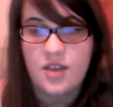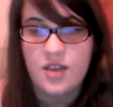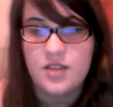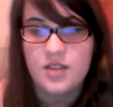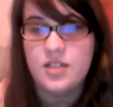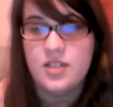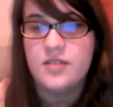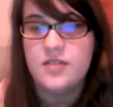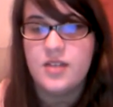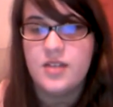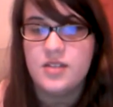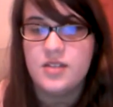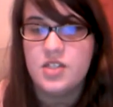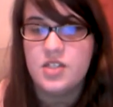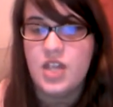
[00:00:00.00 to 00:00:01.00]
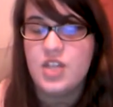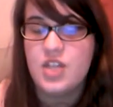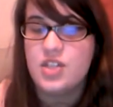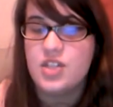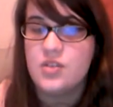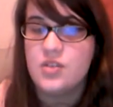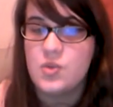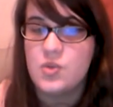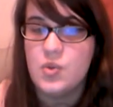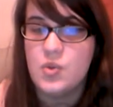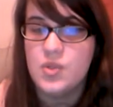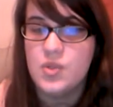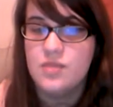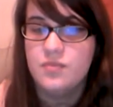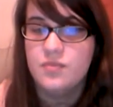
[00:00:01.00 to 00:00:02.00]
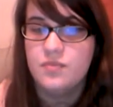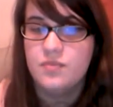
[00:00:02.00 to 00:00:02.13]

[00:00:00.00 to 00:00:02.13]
the idea of sex education in schools.